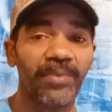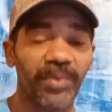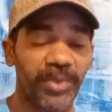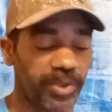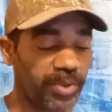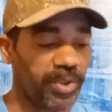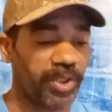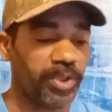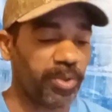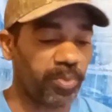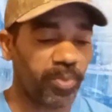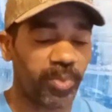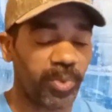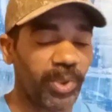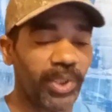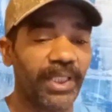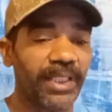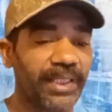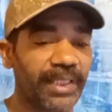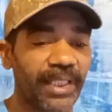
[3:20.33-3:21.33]
Would you could you
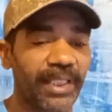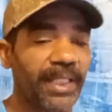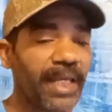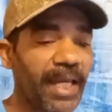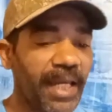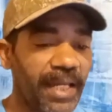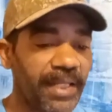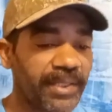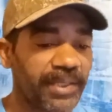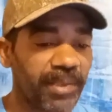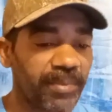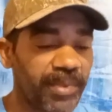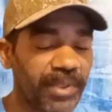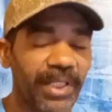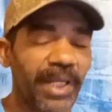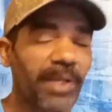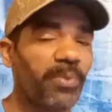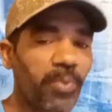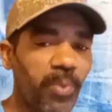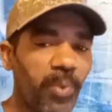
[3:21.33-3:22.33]
really see that as something
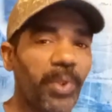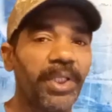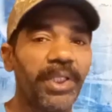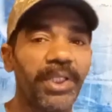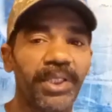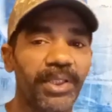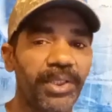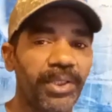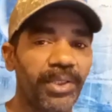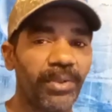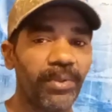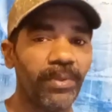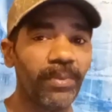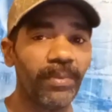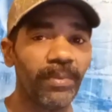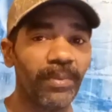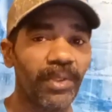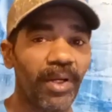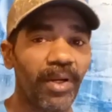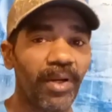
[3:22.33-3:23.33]
they wouldn't do?
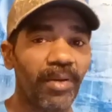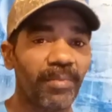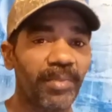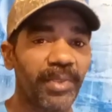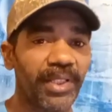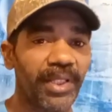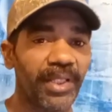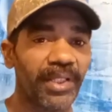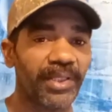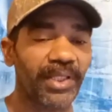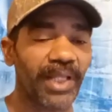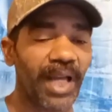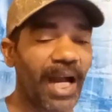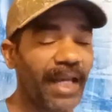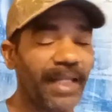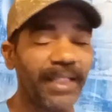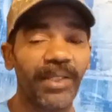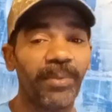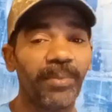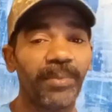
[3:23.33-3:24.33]
Because
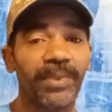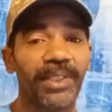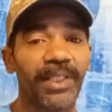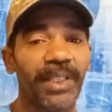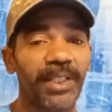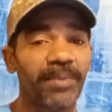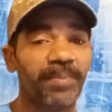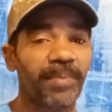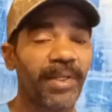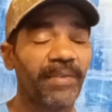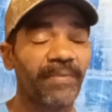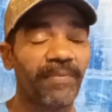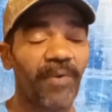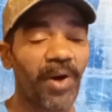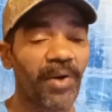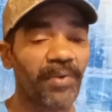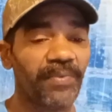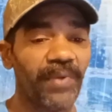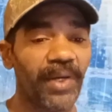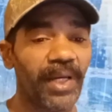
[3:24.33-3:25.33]
I don't see it as being
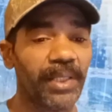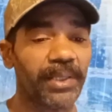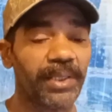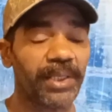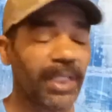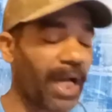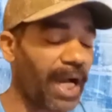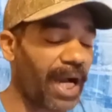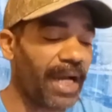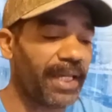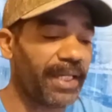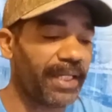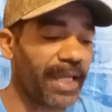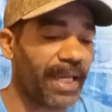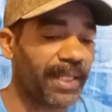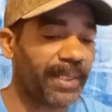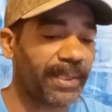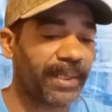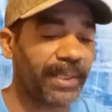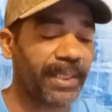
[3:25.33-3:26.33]
far fetched. I
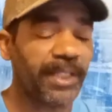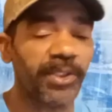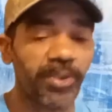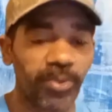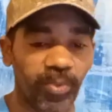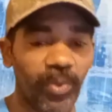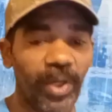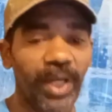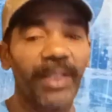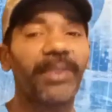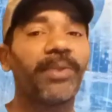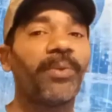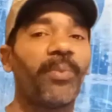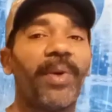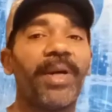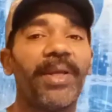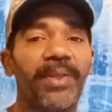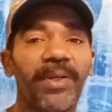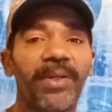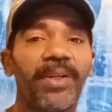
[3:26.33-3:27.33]
at this rate, the
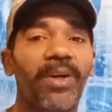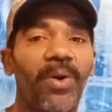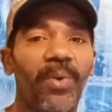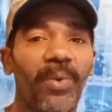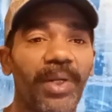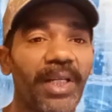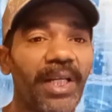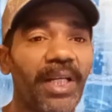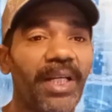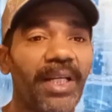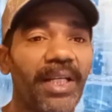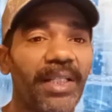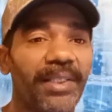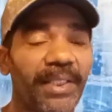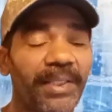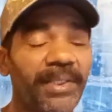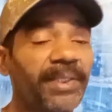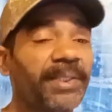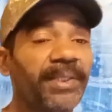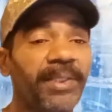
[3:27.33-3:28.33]
way they're going,
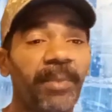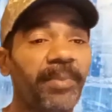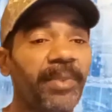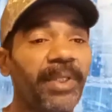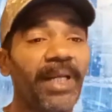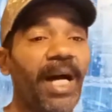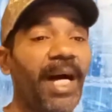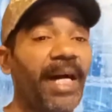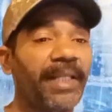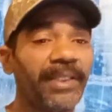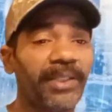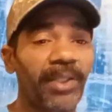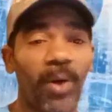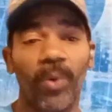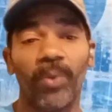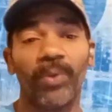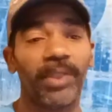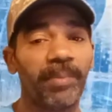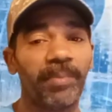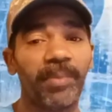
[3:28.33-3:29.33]
this is something I
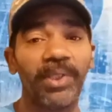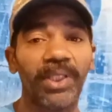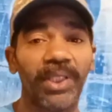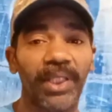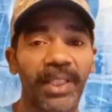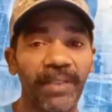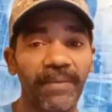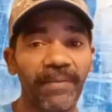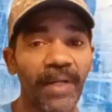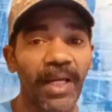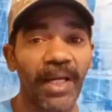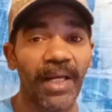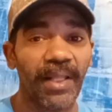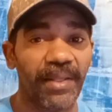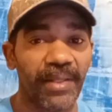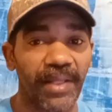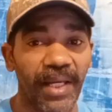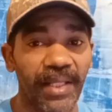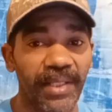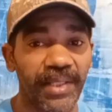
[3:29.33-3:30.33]
totally believe
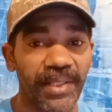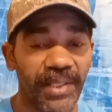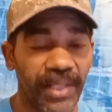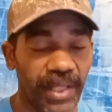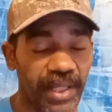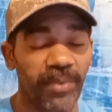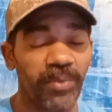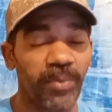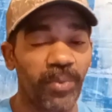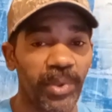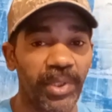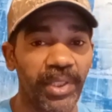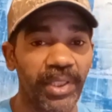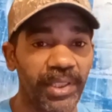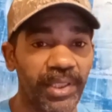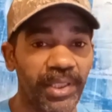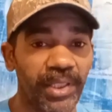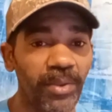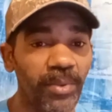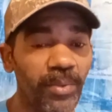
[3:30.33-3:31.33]
that they
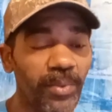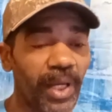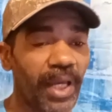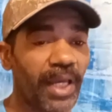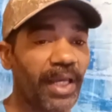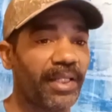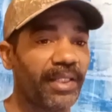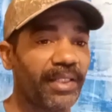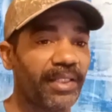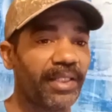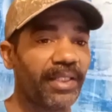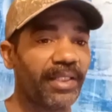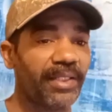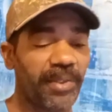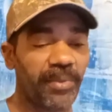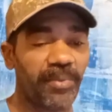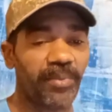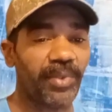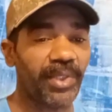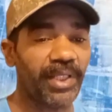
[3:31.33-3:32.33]
would do, and
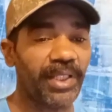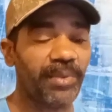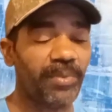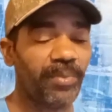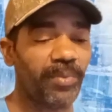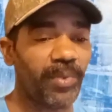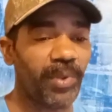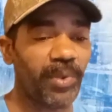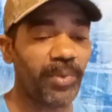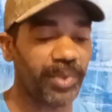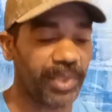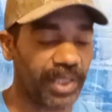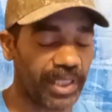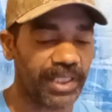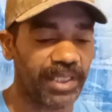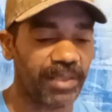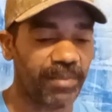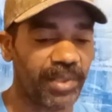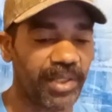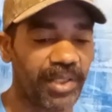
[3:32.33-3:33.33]
there really will
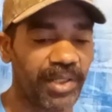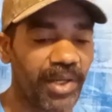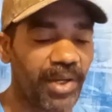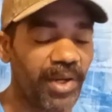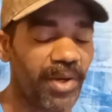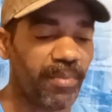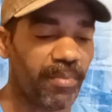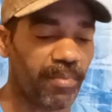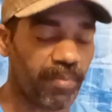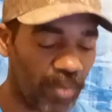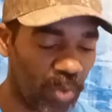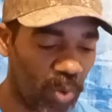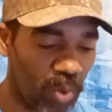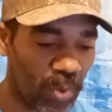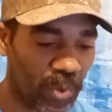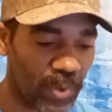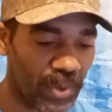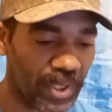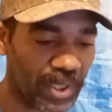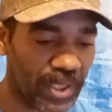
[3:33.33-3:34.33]
need to be
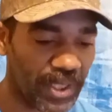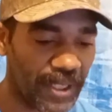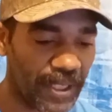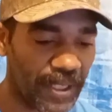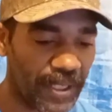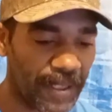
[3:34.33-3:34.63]
more.